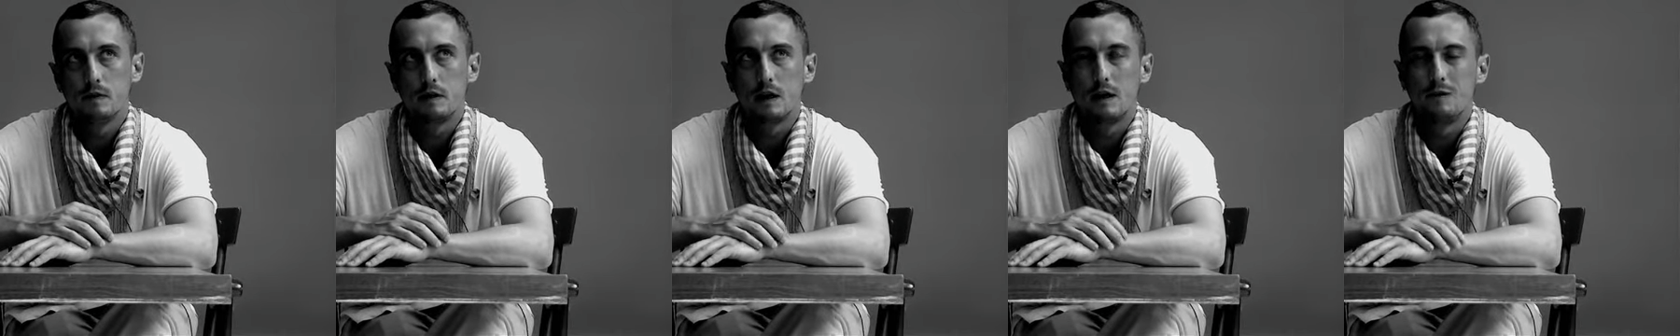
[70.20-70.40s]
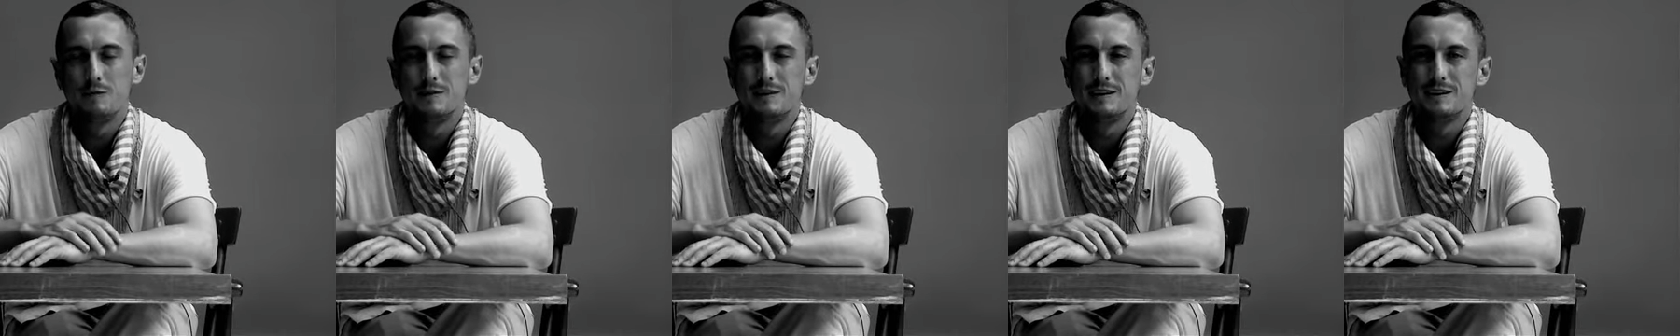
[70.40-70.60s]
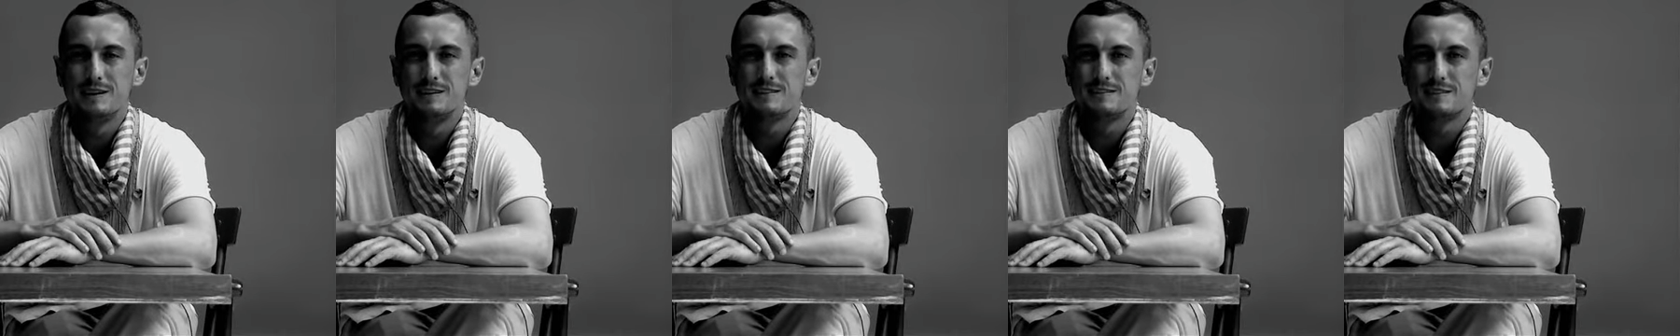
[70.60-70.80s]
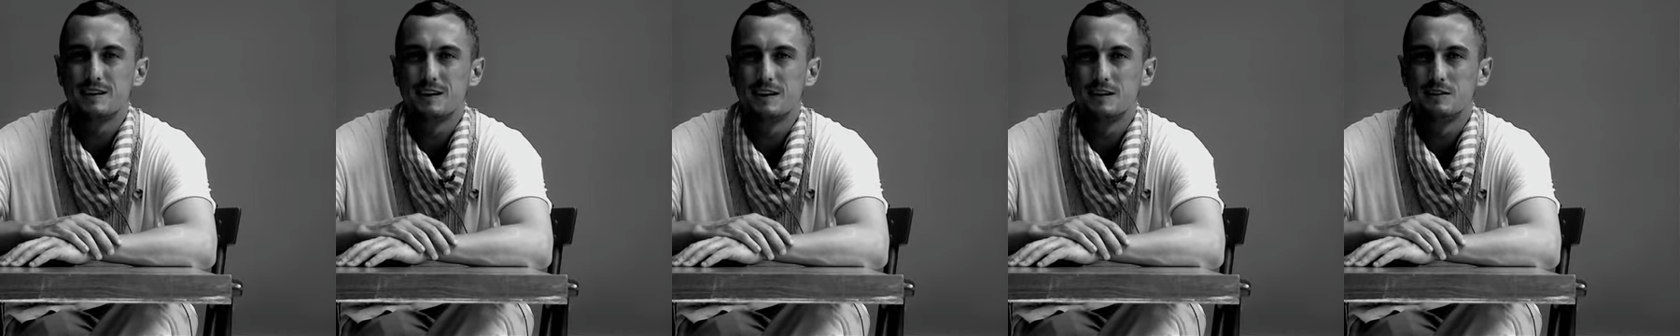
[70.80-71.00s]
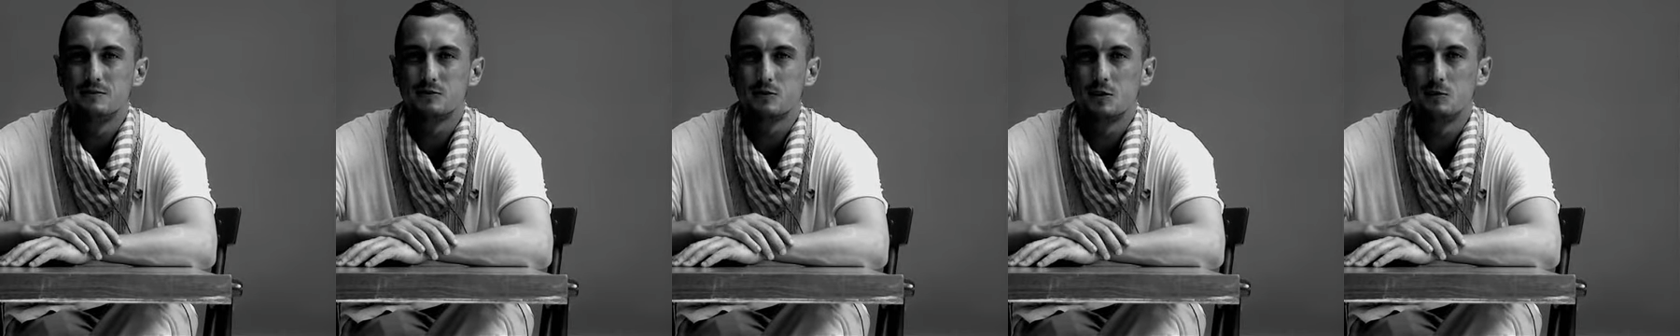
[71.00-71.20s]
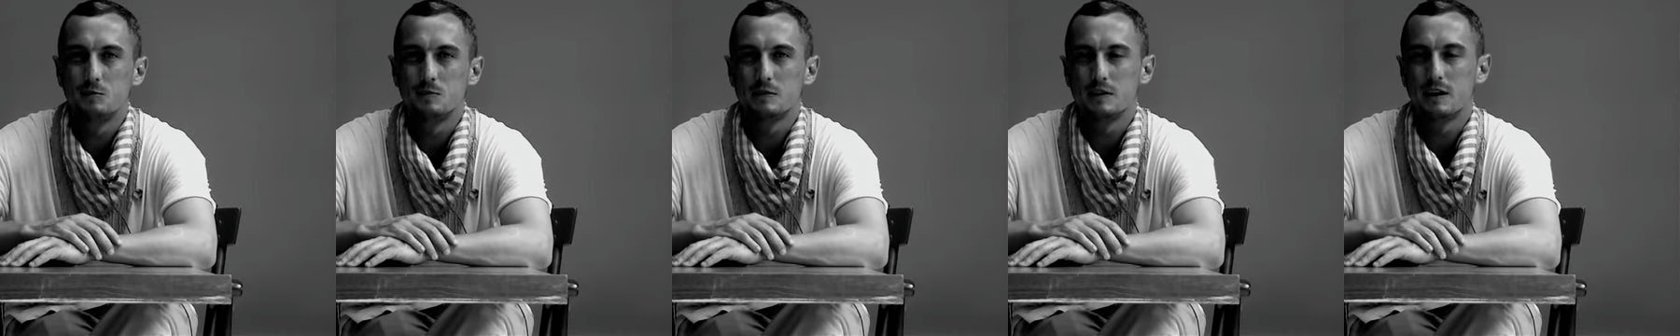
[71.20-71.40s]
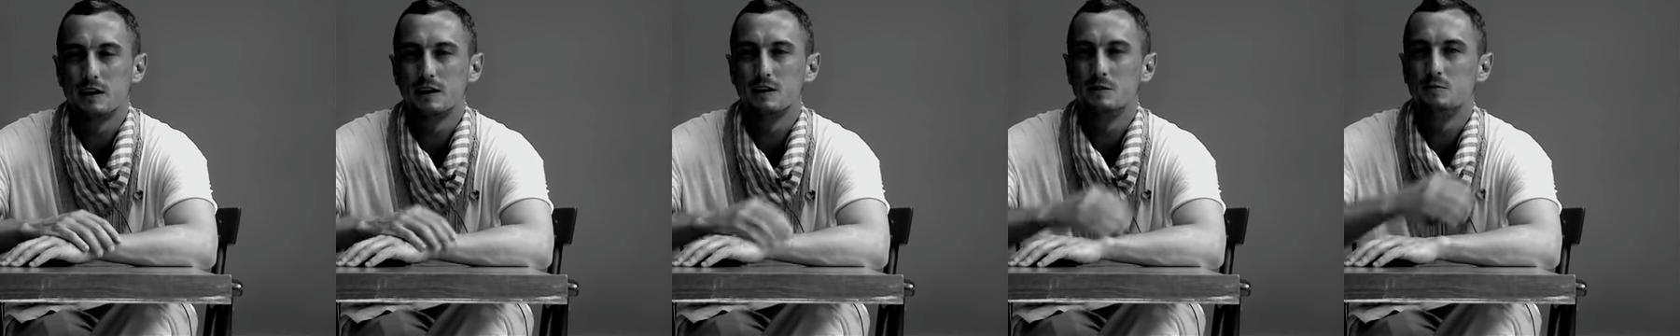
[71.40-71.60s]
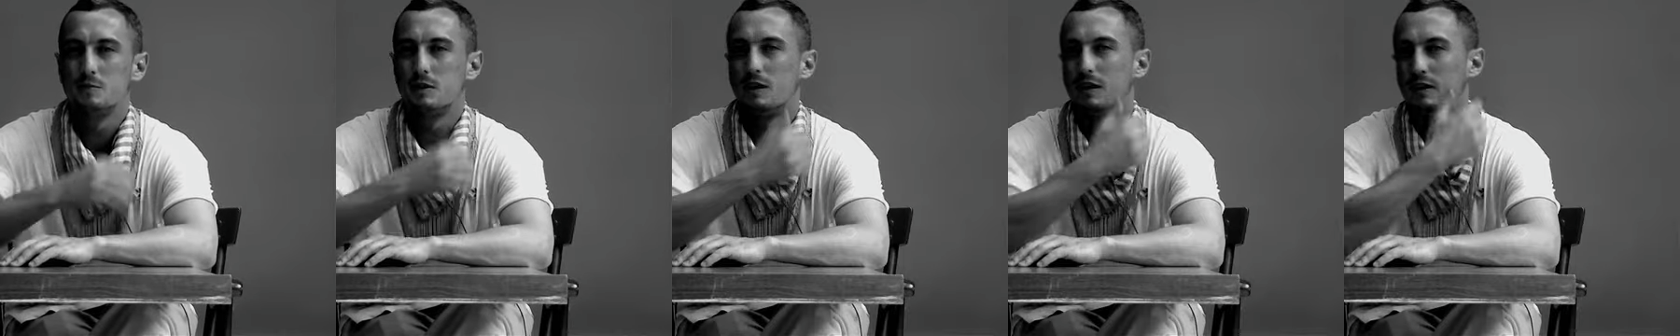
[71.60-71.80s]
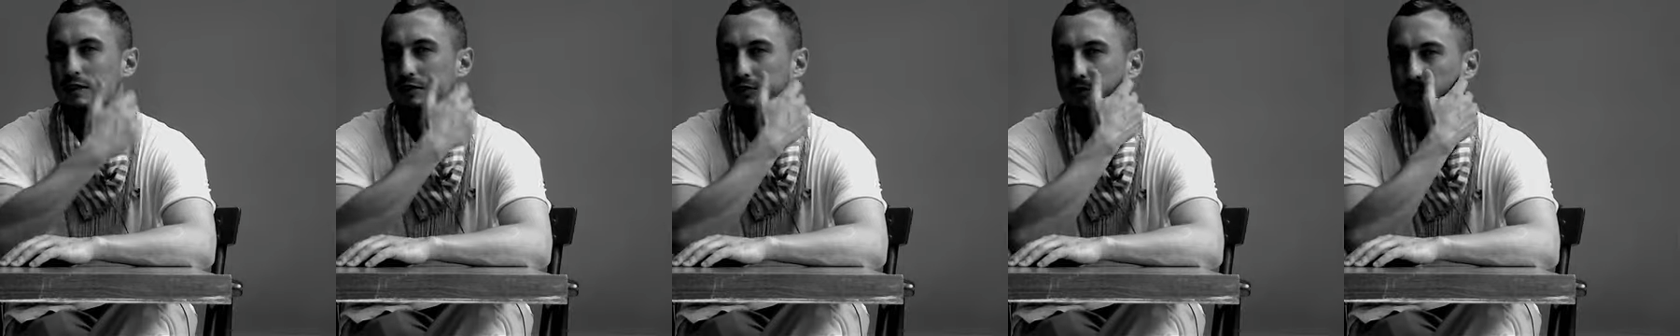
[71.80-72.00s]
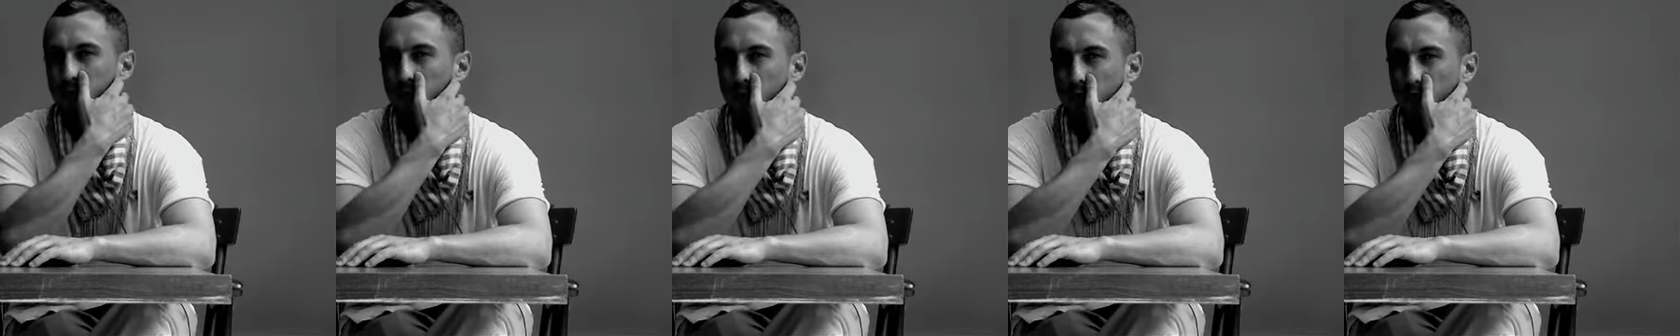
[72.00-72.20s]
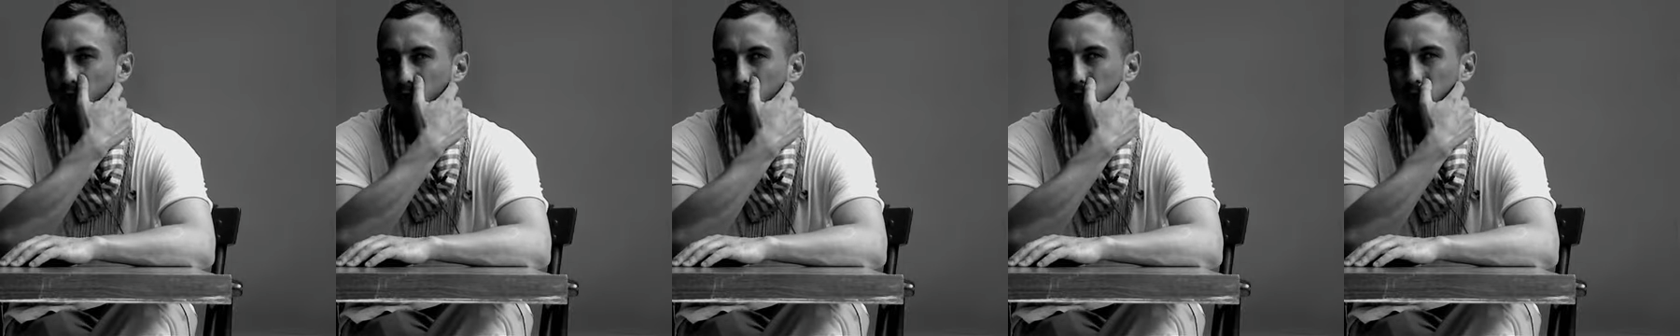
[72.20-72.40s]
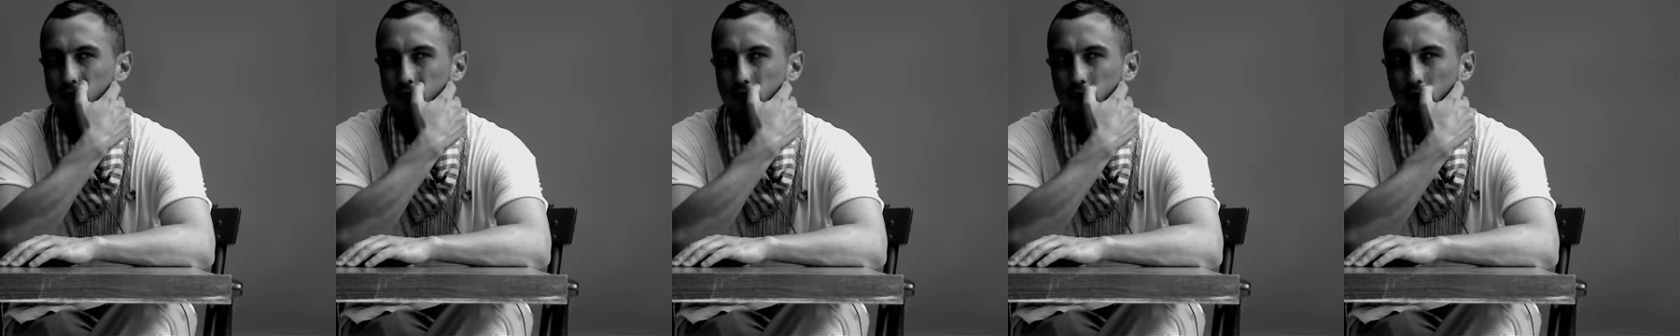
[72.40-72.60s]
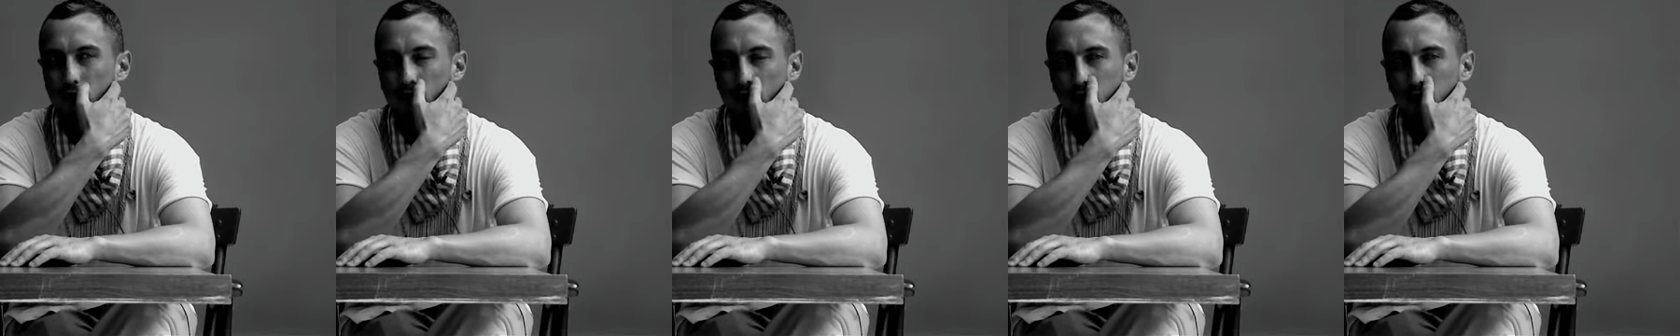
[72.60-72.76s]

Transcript: I mean, it's kind of complicated, but I suppose